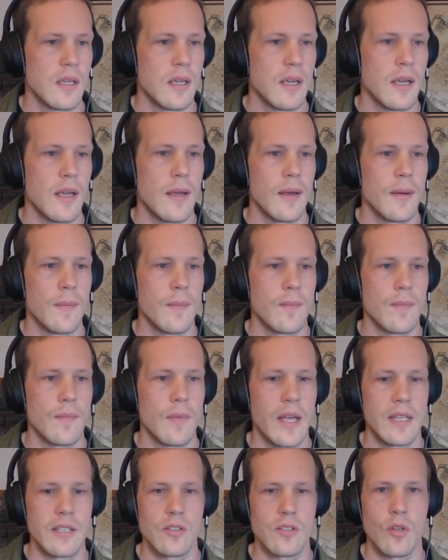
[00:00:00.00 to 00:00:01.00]

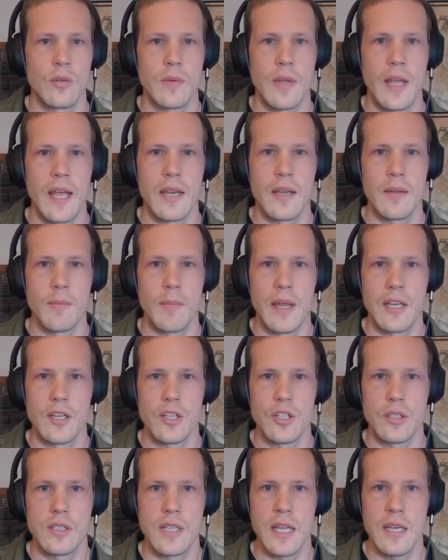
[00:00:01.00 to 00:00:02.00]
had a
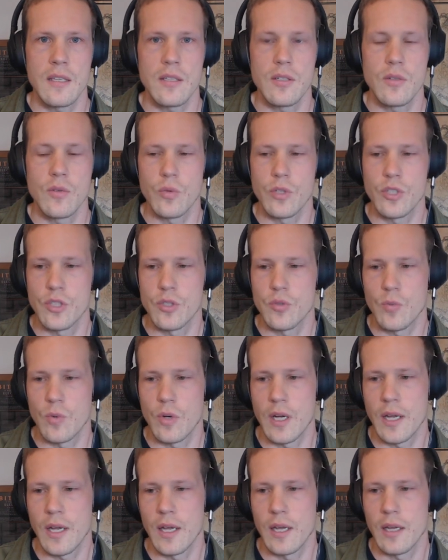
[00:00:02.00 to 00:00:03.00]
major dent, which is
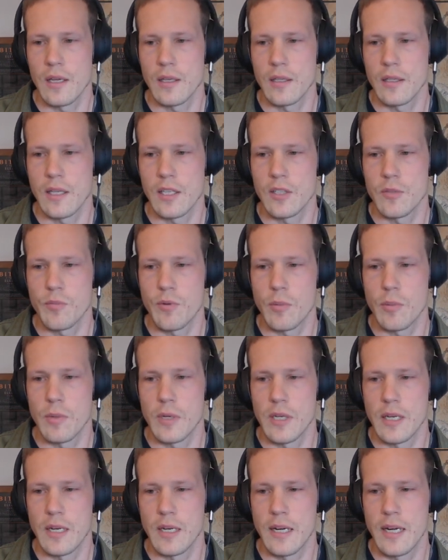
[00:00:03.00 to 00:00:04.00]
why there's
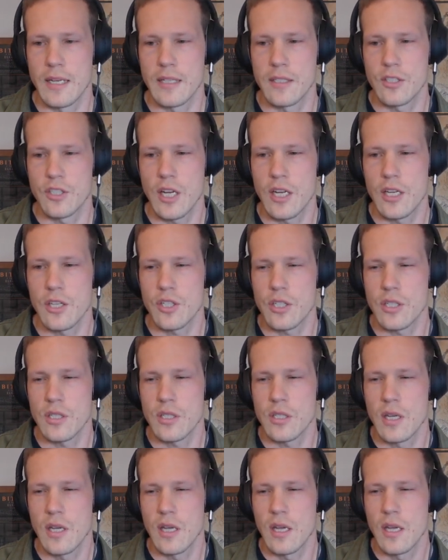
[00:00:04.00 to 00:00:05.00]
probably less
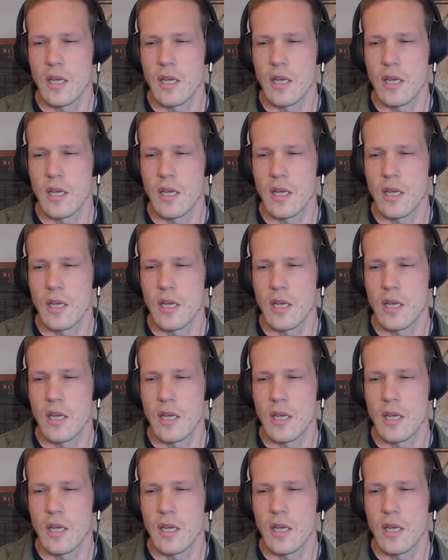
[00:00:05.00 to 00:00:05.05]
changes.